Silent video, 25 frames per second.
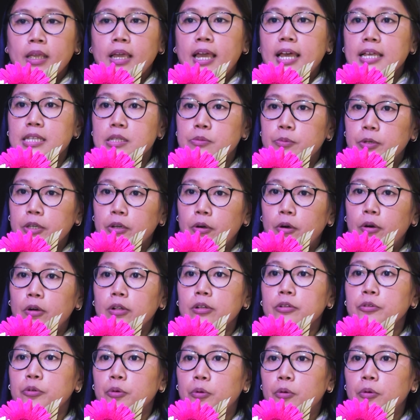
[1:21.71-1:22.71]
As we all
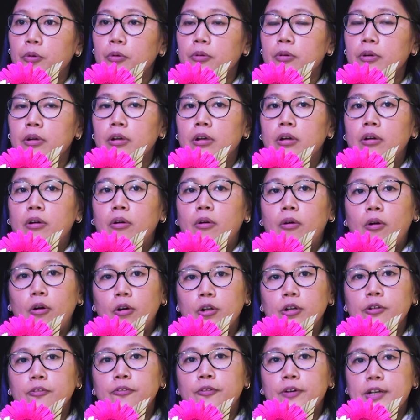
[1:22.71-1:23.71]
know,
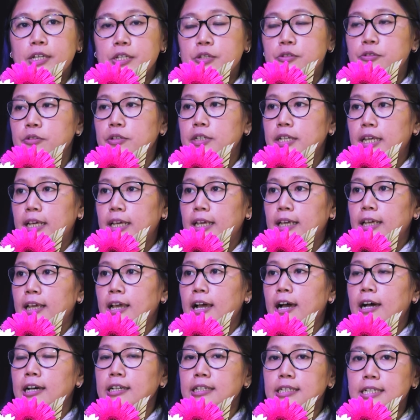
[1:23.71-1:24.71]
all of us today
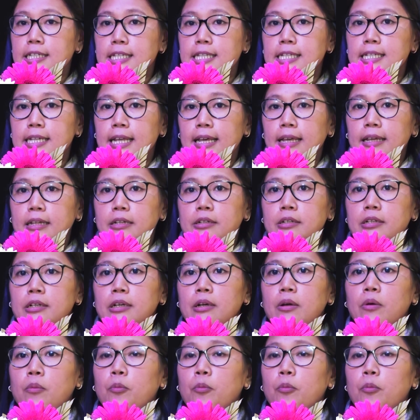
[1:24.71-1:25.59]
understand